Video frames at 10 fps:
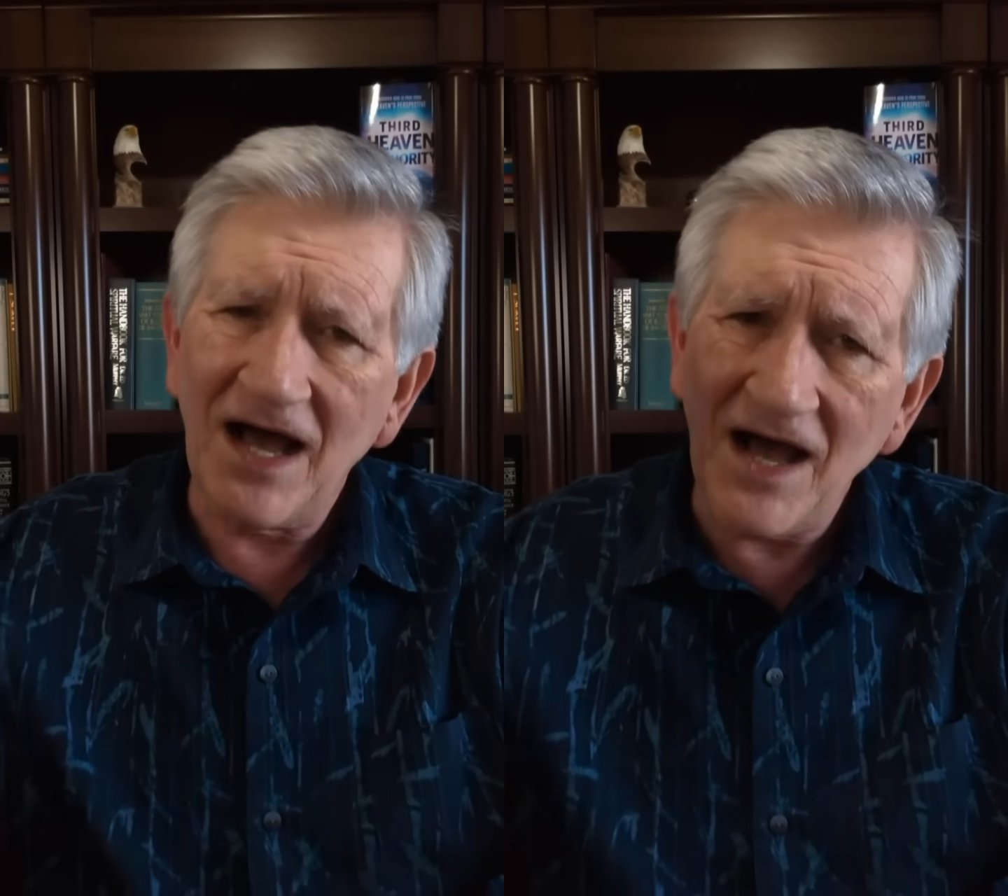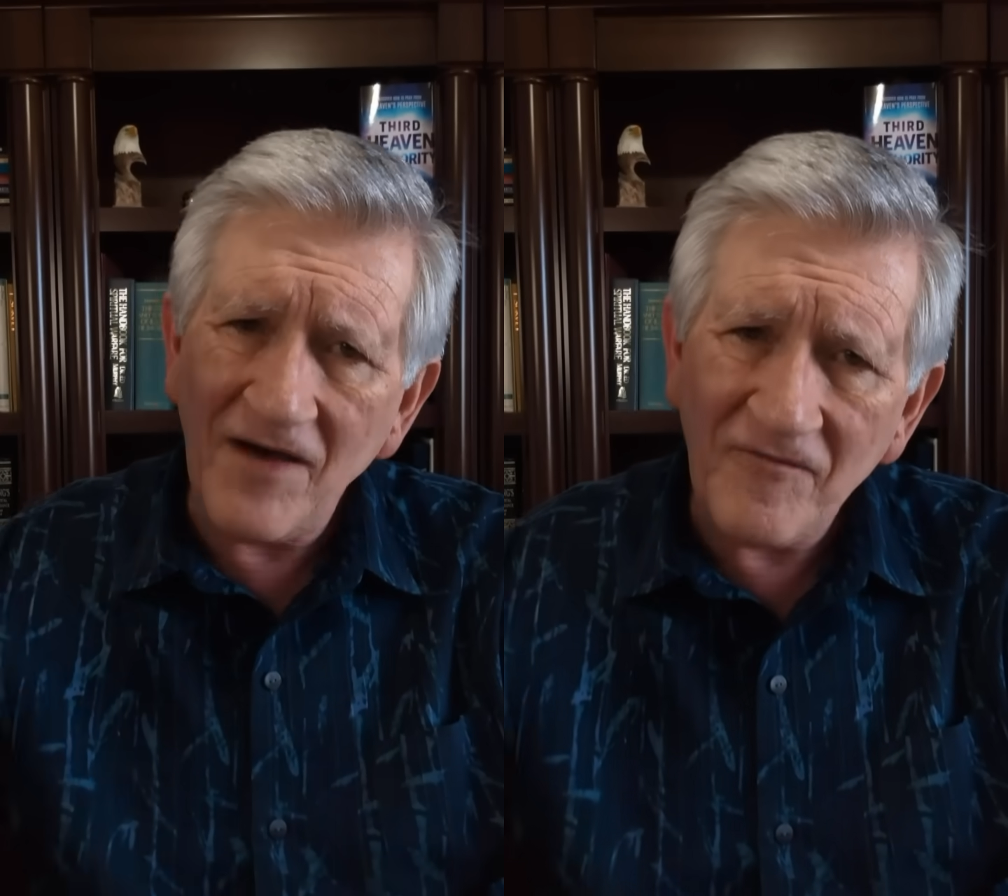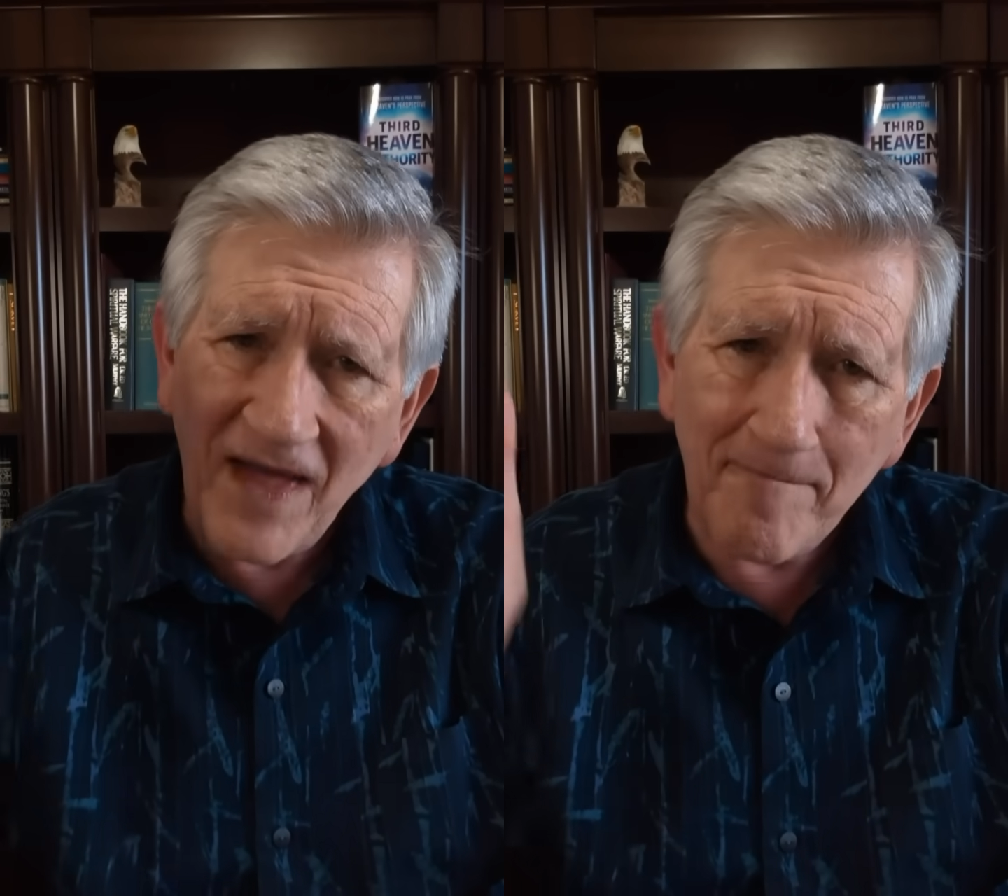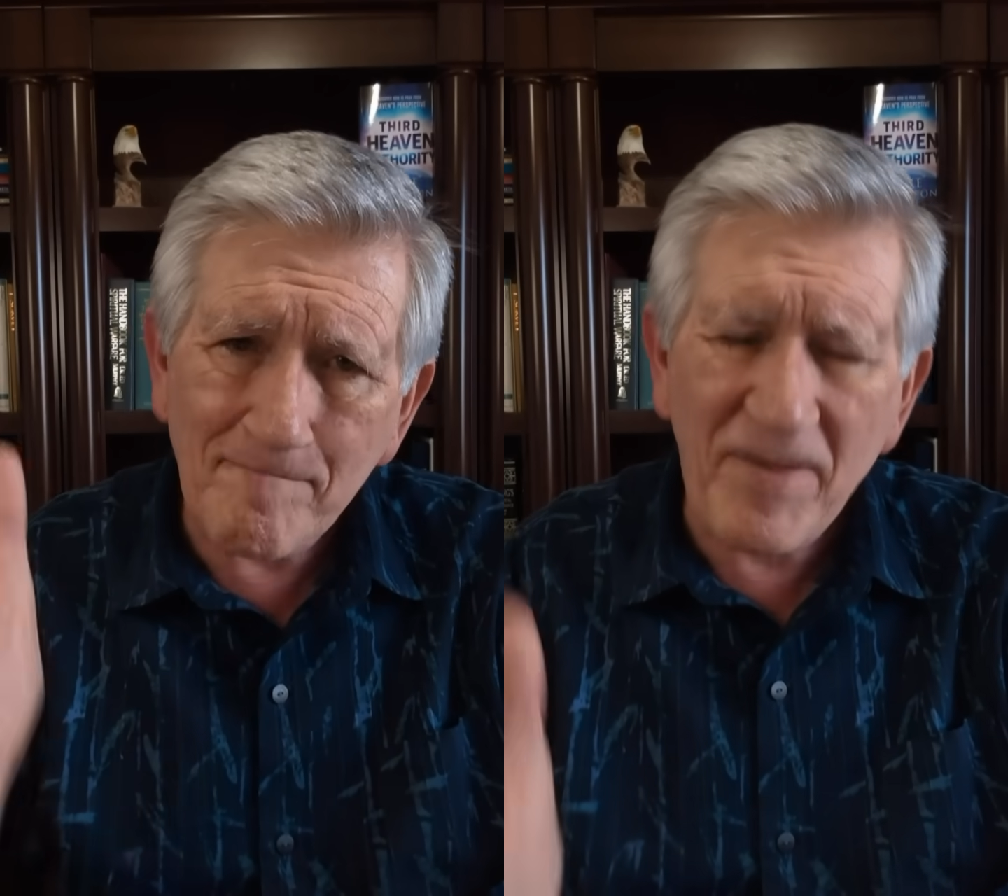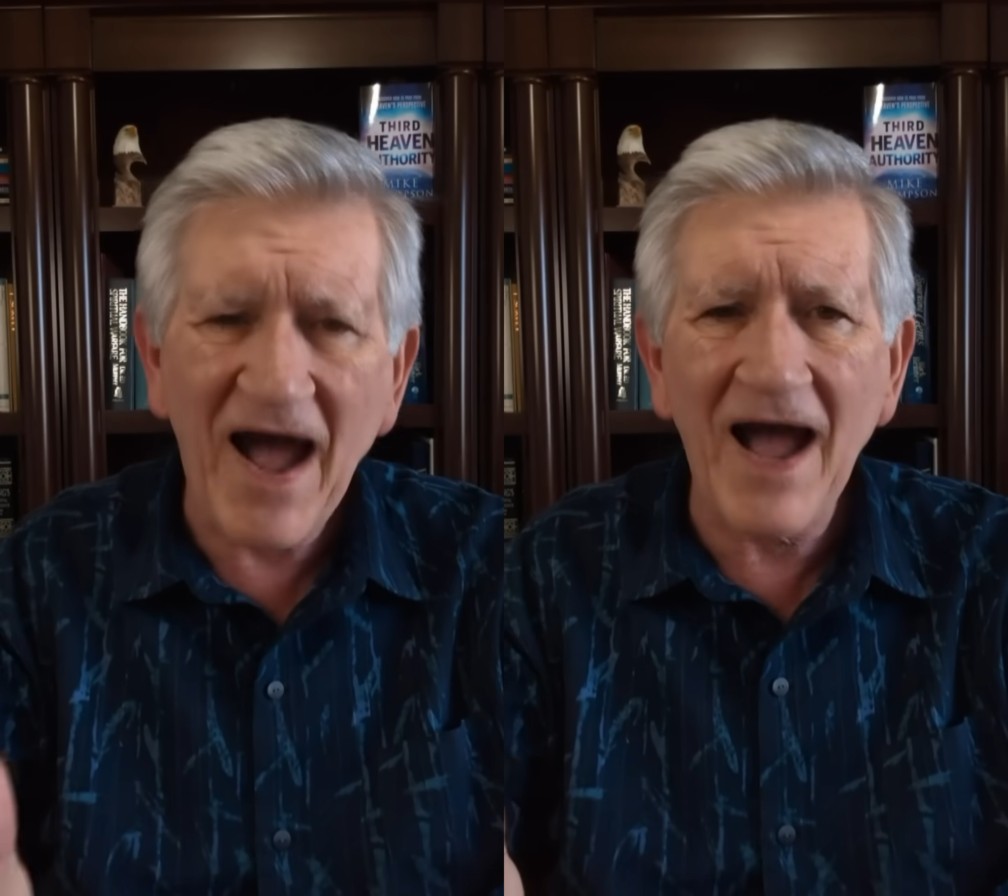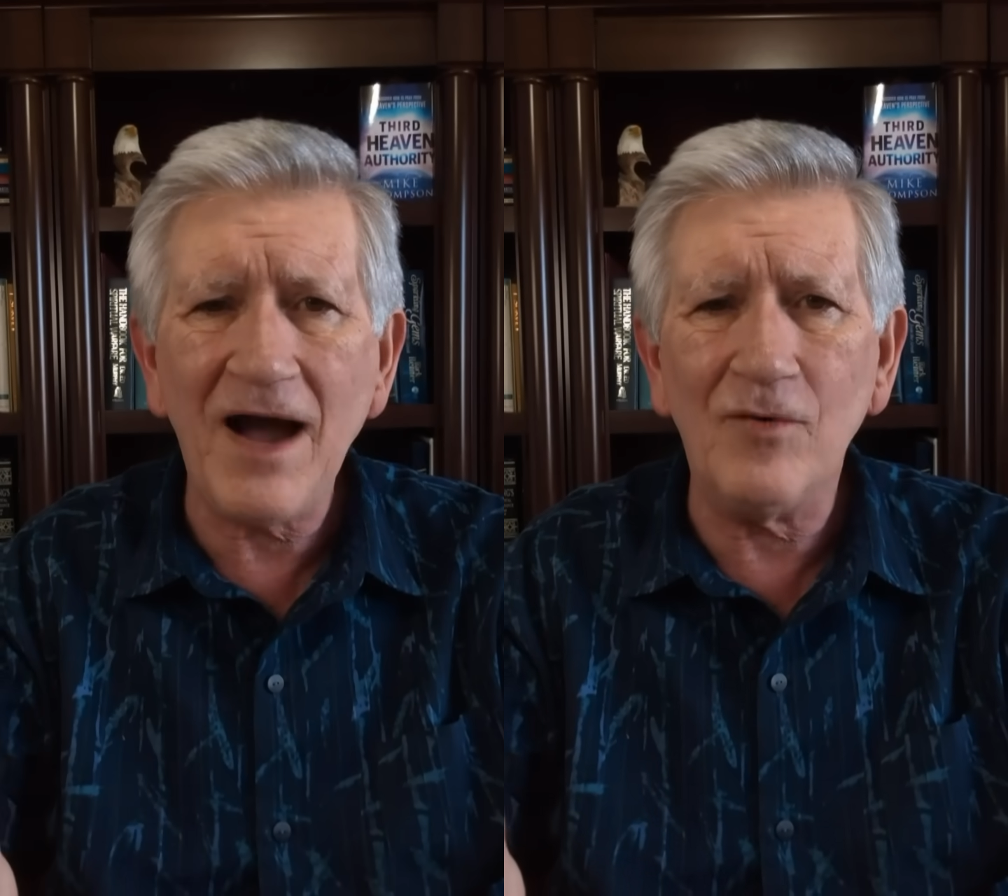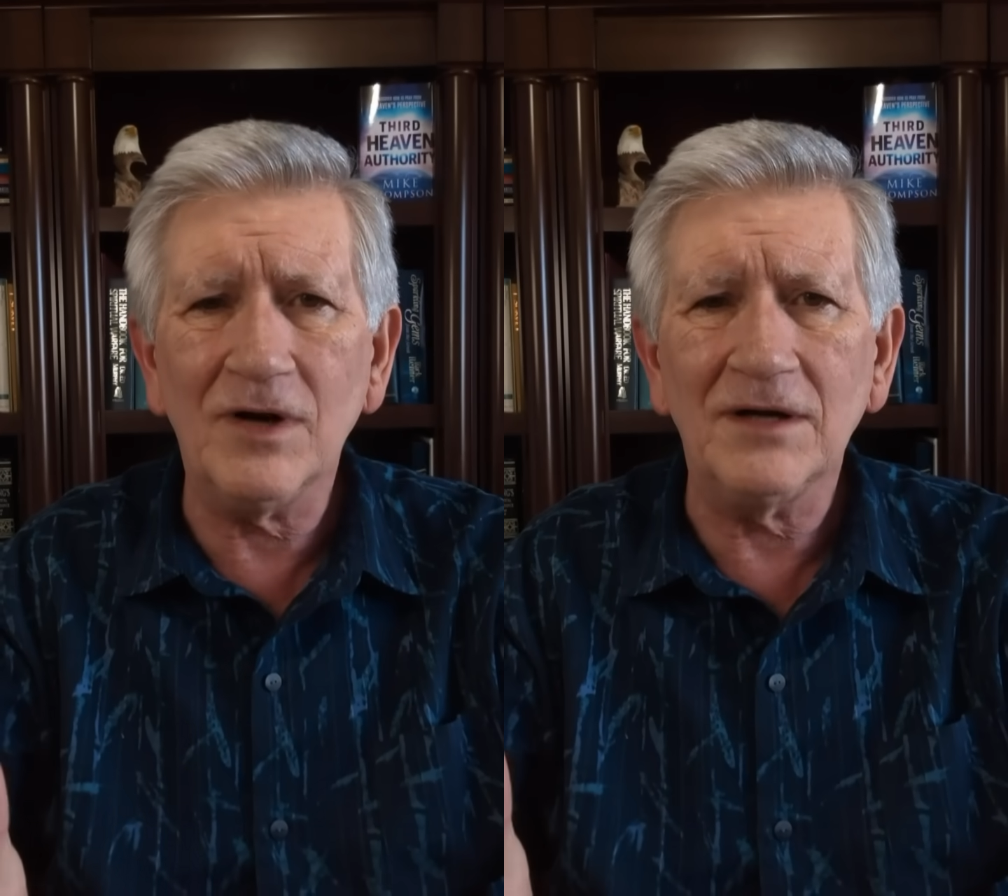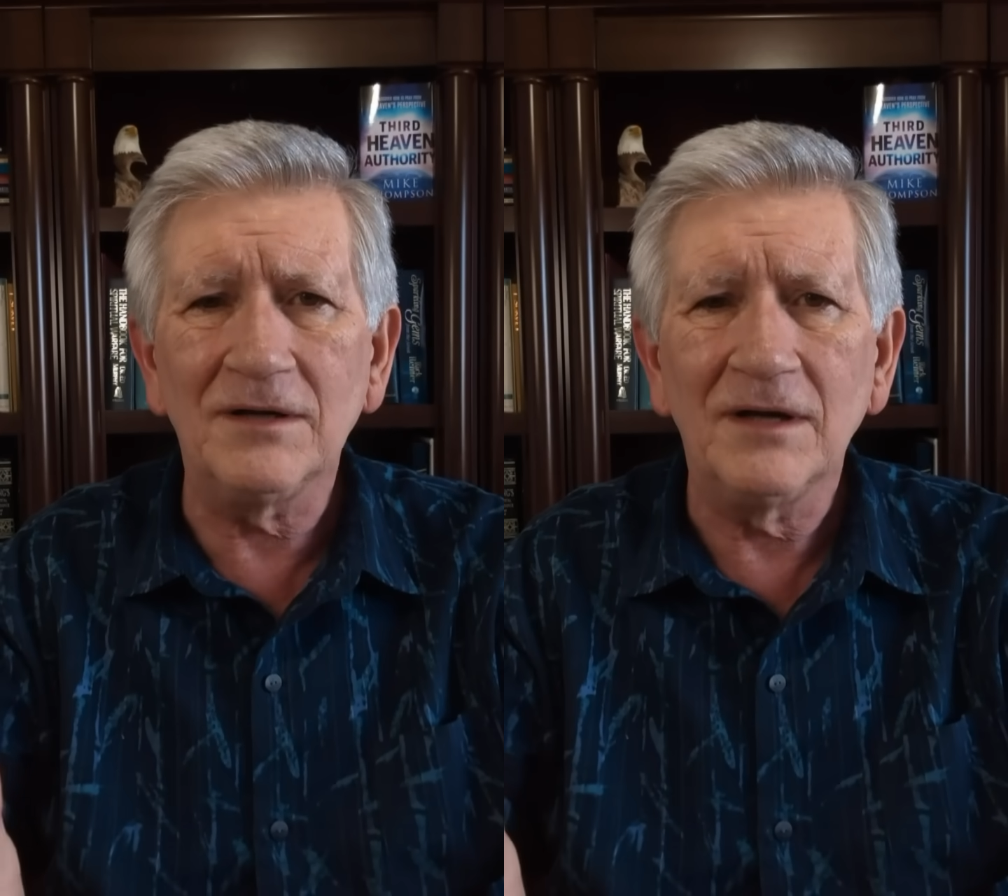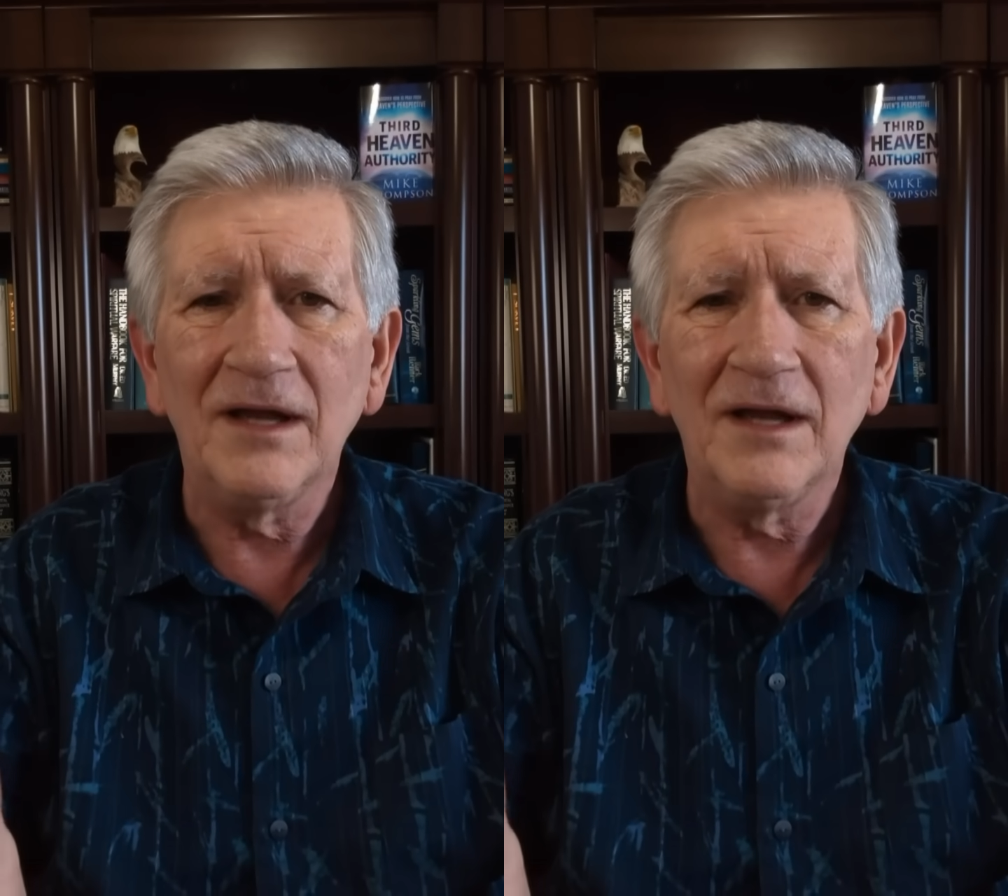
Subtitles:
of that power